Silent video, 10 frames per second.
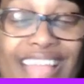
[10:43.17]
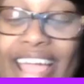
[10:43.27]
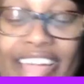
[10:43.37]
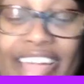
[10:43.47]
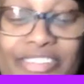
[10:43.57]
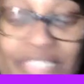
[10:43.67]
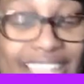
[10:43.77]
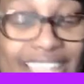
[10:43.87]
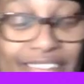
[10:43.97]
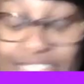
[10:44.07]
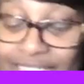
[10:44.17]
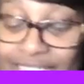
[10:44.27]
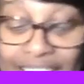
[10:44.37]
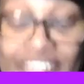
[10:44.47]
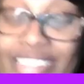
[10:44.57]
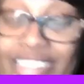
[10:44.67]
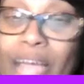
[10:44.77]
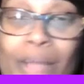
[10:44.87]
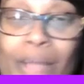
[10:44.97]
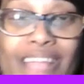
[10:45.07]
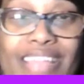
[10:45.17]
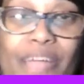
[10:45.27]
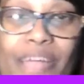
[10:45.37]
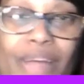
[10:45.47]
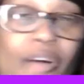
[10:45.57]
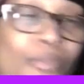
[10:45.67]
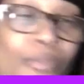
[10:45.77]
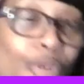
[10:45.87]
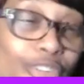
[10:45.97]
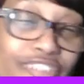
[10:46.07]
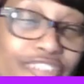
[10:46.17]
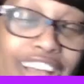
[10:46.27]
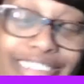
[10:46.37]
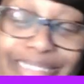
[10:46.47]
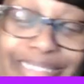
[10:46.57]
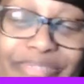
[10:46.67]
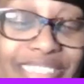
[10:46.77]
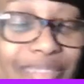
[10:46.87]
Like that was every time I think about morals, values, and